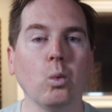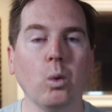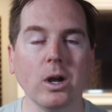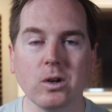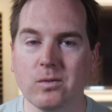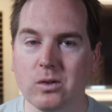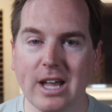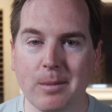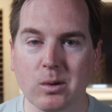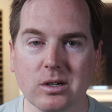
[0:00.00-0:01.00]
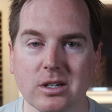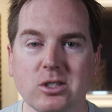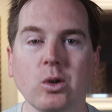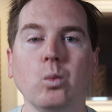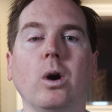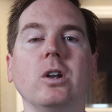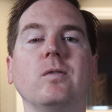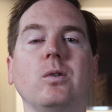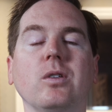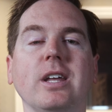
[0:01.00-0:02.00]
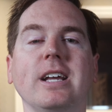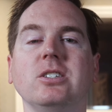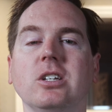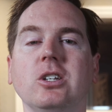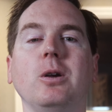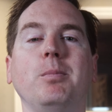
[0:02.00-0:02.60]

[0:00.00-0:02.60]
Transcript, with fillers: wonderful neighborhoods, wonderful things to do